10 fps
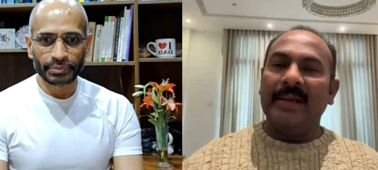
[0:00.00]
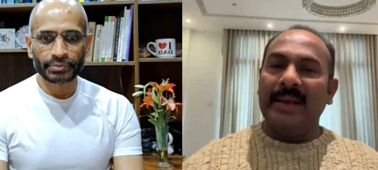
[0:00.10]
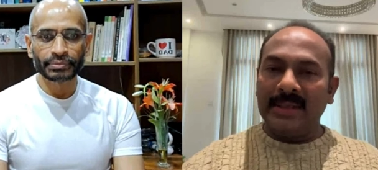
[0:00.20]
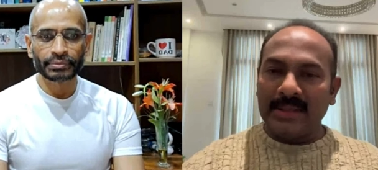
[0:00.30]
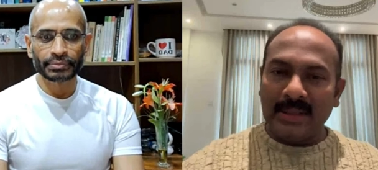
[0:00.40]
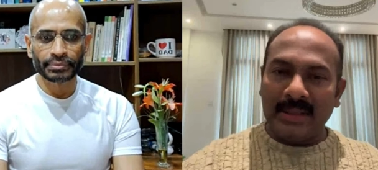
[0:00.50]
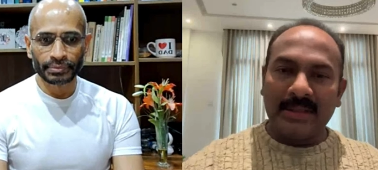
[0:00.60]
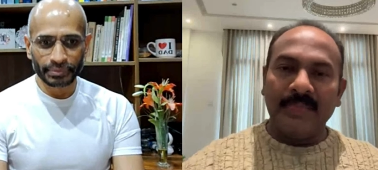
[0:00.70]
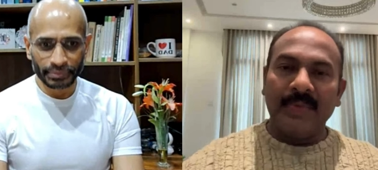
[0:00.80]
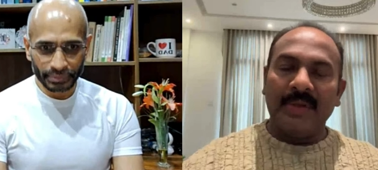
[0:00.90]
Speaker 1: the
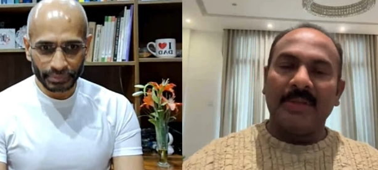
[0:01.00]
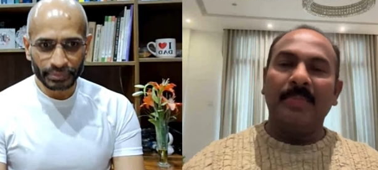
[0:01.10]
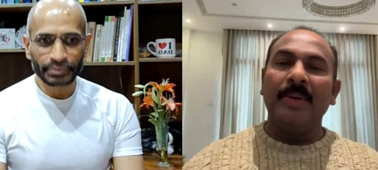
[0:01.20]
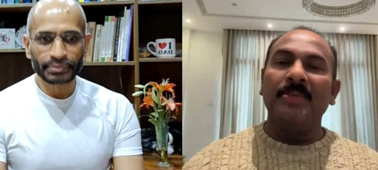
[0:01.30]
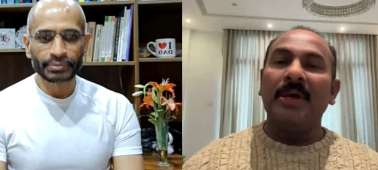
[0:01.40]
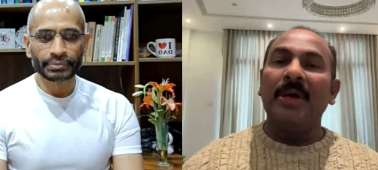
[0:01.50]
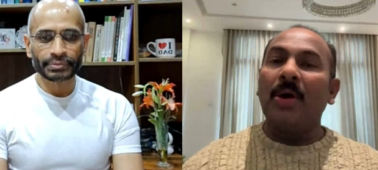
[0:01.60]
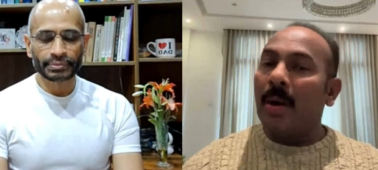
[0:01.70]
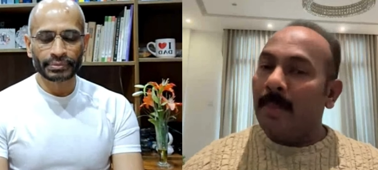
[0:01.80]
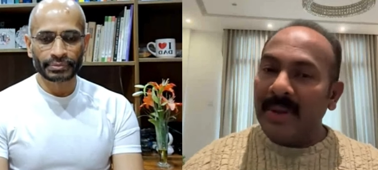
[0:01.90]
lasers, sometimes
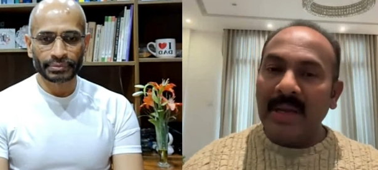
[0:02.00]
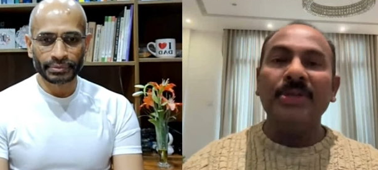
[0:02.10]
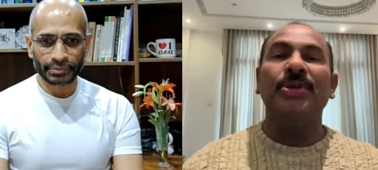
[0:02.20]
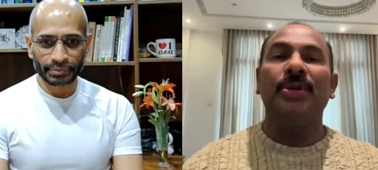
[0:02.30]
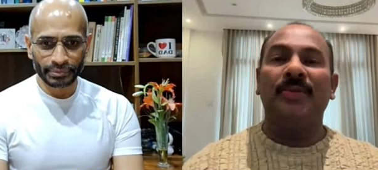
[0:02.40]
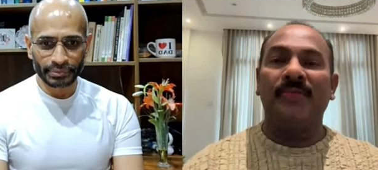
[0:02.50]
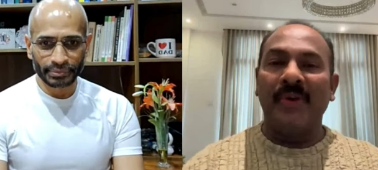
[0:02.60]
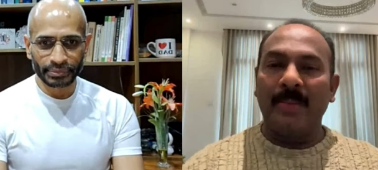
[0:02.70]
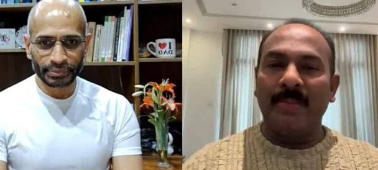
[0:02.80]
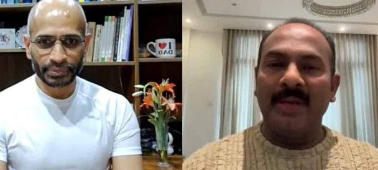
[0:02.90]
a combination of
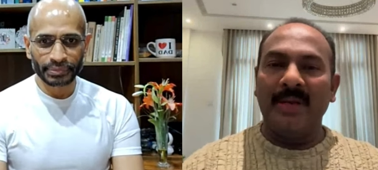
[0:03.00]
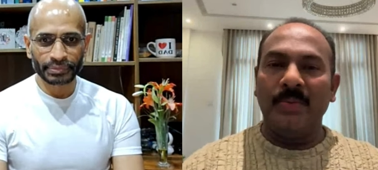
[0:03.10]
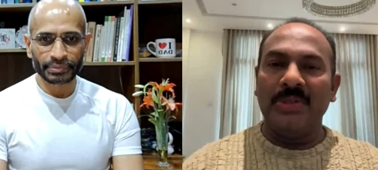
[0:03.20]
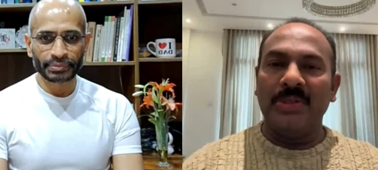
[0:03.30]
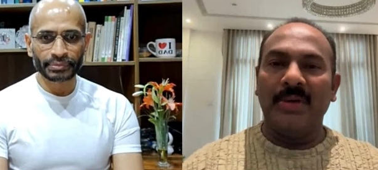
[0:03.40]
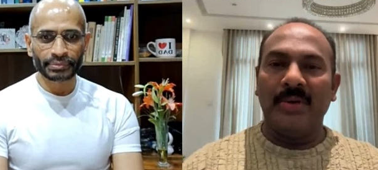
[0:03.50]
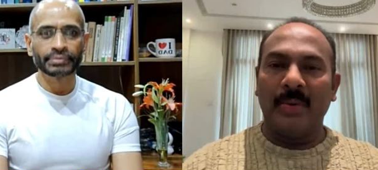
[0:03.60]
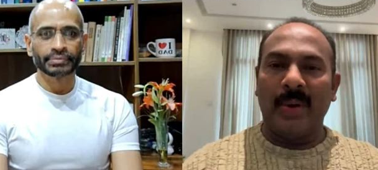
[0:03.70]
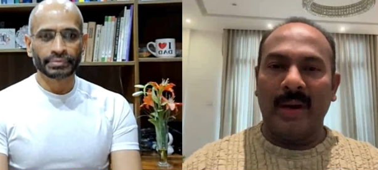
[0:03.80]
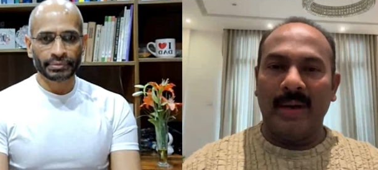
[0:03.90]
treatment which are
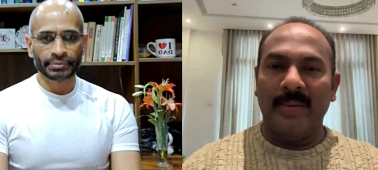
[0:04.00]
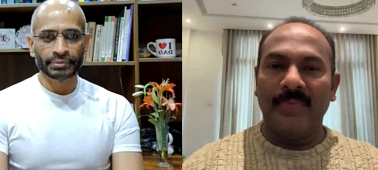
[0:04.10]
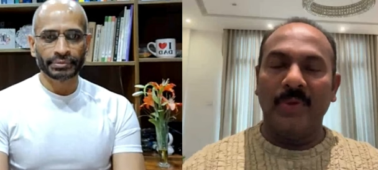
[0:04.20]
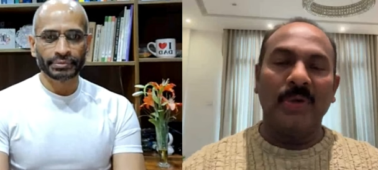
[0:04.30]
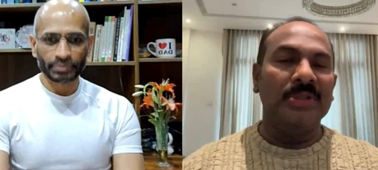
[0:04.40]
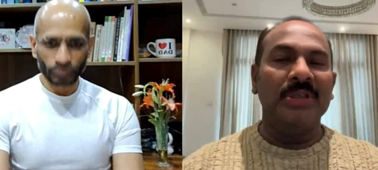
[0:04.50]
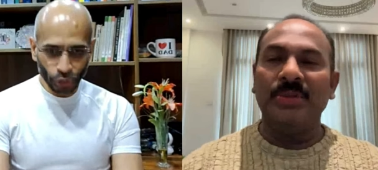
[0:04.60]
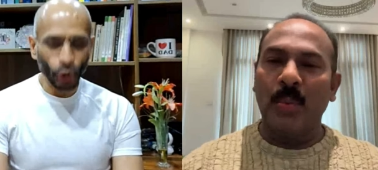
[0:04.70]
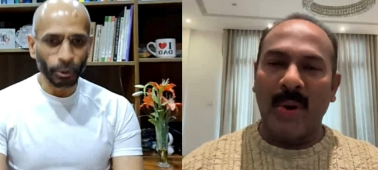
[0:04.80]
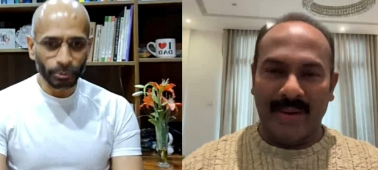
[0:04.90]
required, not
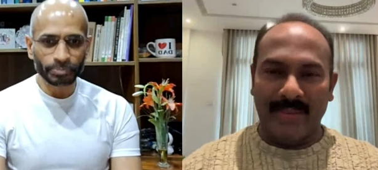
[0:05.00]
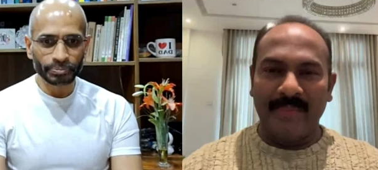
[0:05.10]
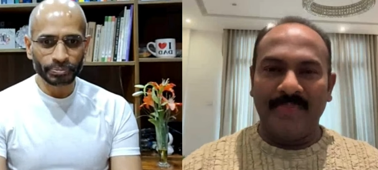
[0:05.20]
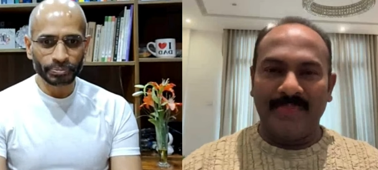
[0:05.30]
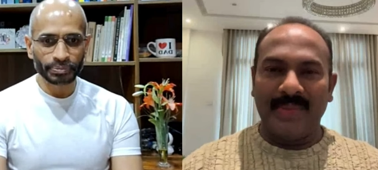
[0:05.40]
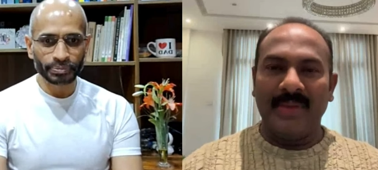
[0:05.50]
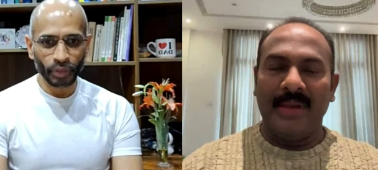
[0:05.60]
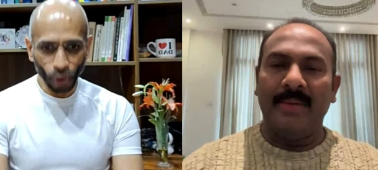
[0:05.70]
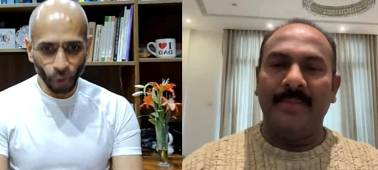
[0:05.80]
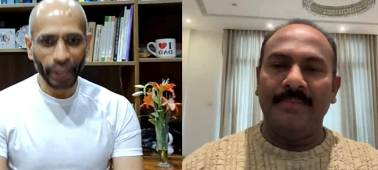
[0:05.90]
just sure. one.
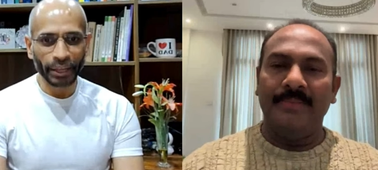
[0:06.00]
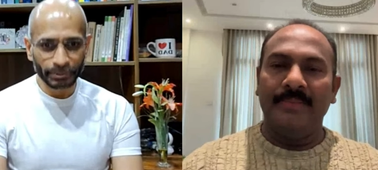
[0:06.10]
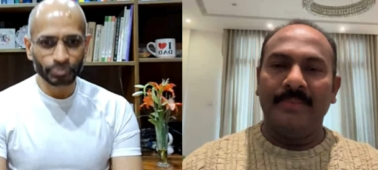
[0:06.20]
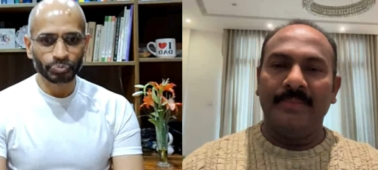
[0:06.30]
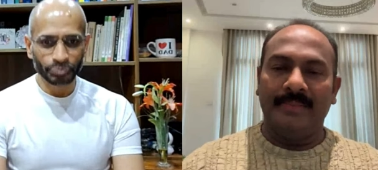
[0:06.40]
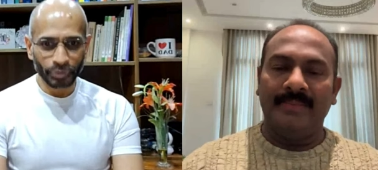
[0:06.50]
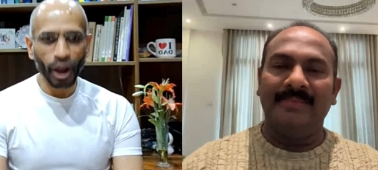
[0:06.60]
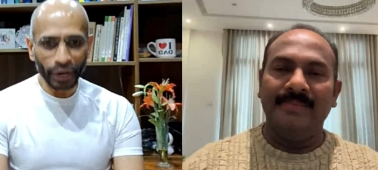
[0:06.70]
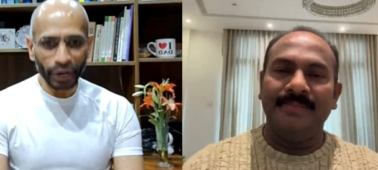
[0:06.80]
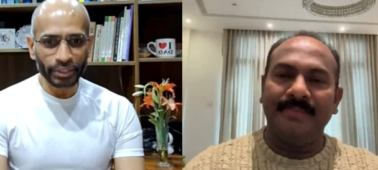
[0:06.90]
Speaker 2: Yeah. Okay.
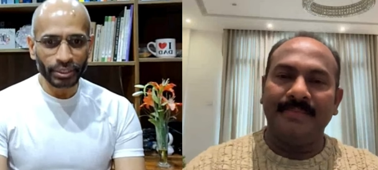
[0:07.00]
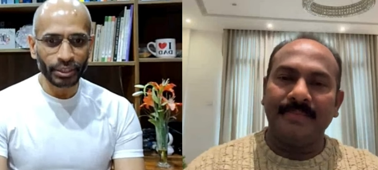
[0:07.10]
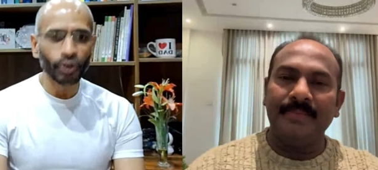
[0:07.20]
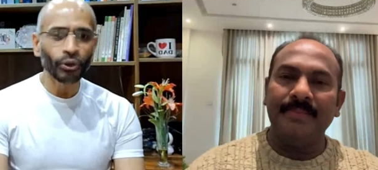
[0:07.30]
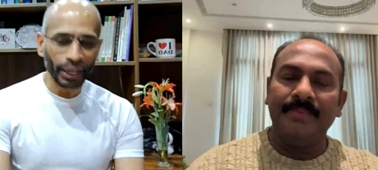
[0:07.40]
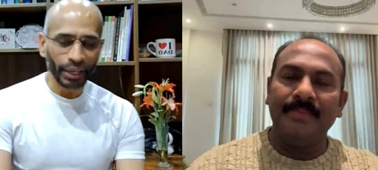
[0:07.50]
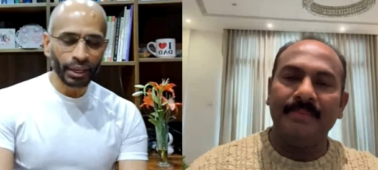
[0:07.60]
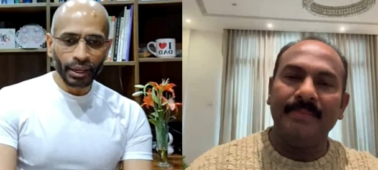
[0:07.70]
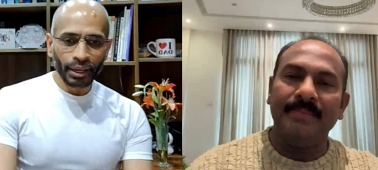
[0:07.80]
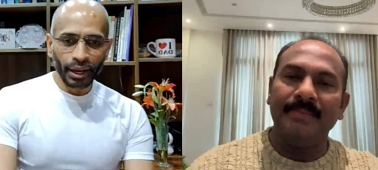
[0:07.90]
All right.
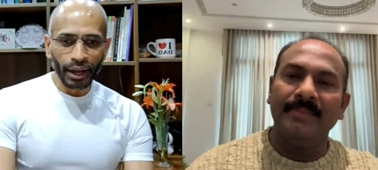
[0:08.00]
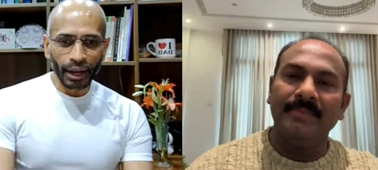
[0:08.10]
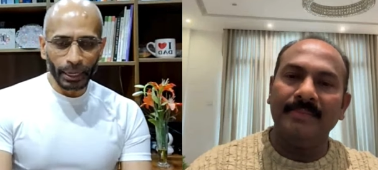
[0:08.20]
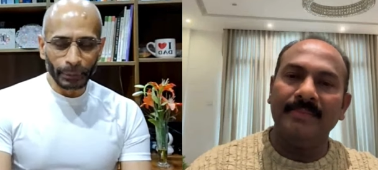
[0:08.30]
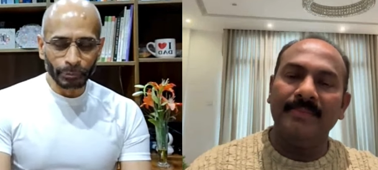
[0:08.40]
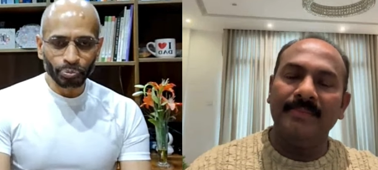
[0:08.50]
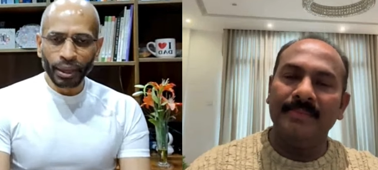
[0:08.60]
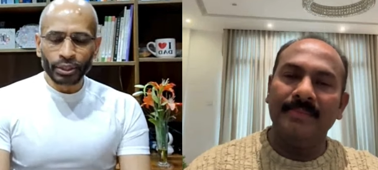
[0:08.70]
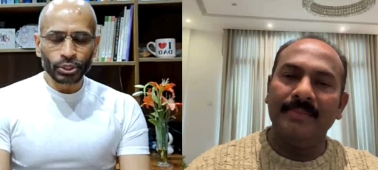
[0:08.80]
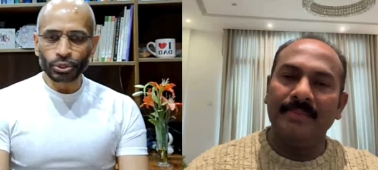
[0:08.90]
Okay. Um,
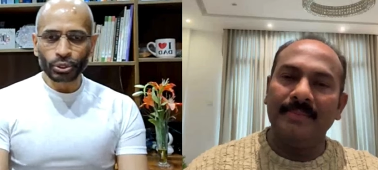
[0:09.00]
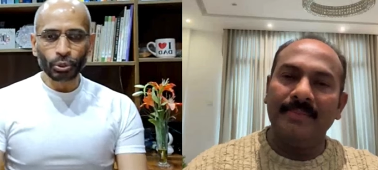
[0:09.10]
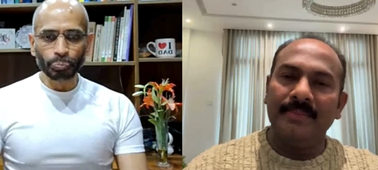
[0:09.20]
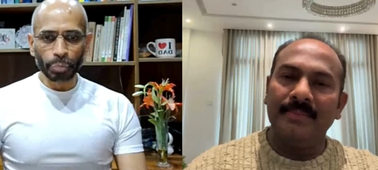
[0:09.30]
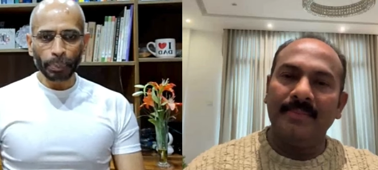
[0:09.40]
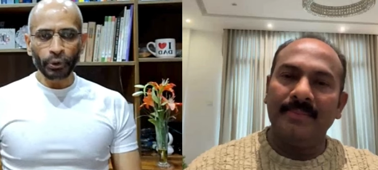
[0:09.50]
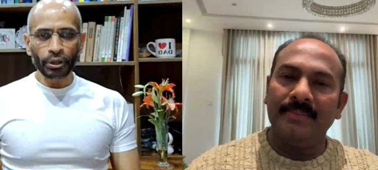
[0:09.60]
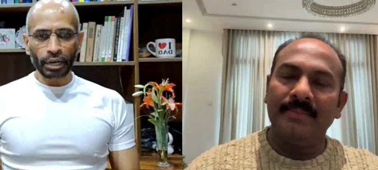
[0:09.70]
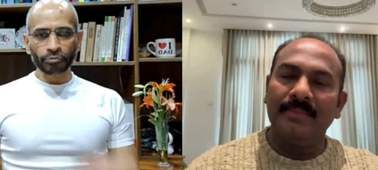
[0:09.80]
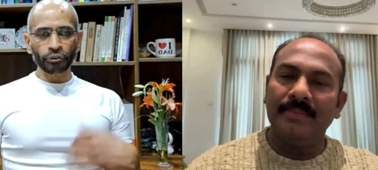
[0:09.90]
so do
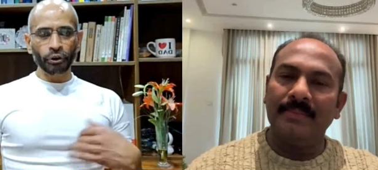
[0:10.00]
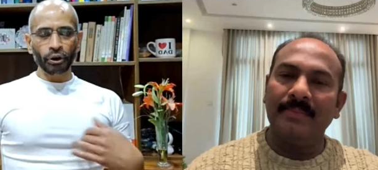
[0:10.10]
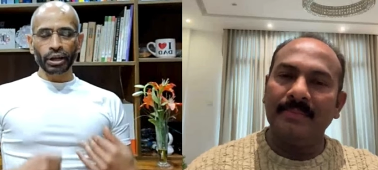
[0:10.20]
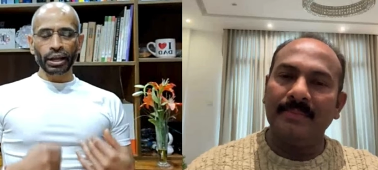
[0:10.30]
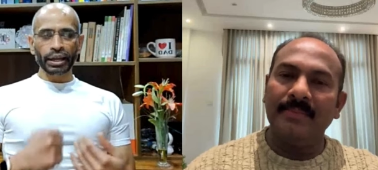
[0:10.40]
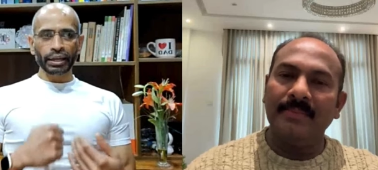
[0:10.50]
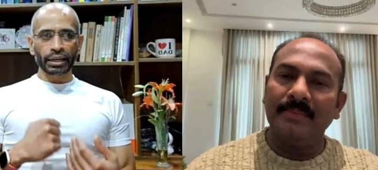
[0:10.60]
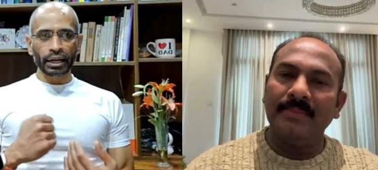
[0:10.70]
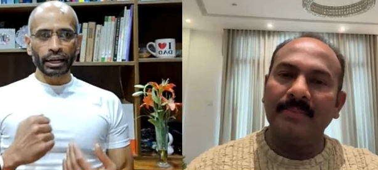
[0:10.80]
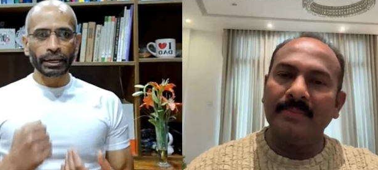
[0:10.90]
people come for
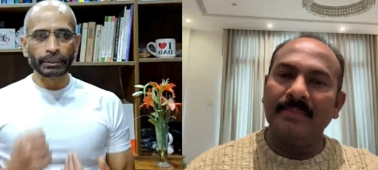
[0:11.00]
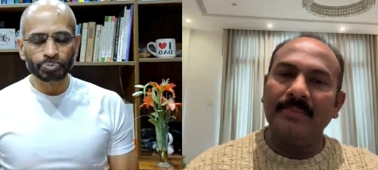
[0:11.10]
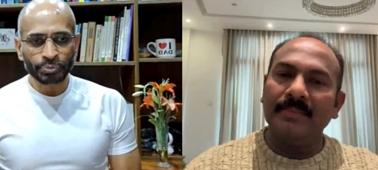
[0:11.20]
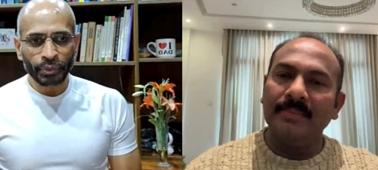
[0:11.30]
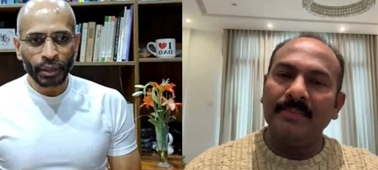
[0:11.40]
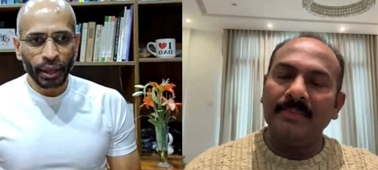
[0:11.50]
like um,